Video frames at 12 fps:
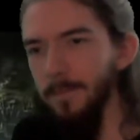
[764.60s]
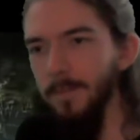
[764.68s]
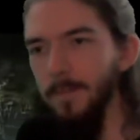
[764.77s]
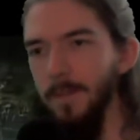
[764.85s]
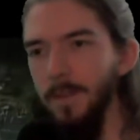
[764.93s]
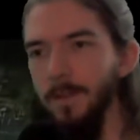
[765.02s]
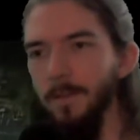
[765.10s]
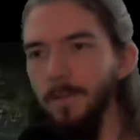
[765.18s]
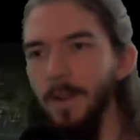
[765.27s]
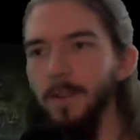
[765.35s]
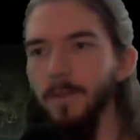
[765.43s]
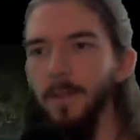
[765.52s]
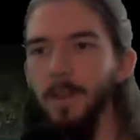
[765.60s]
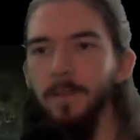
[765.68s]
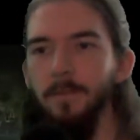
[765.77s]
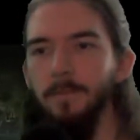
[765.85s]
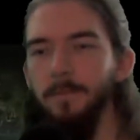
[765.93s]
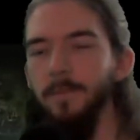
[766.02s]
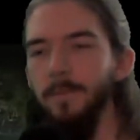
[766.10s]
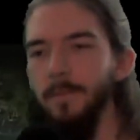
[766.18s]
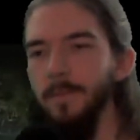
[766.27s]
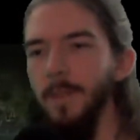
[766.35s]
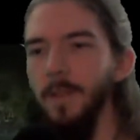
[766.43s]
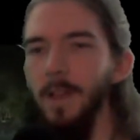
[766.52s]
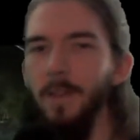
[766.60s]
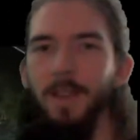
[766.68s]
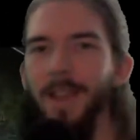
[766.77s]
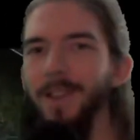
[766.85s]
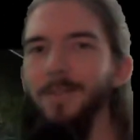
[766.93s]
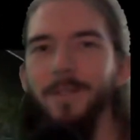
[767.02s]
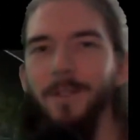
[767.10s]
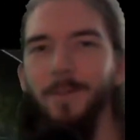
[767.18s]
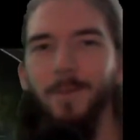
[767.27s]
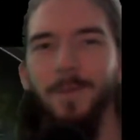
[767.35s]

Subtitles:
right over there, the left, I don't know.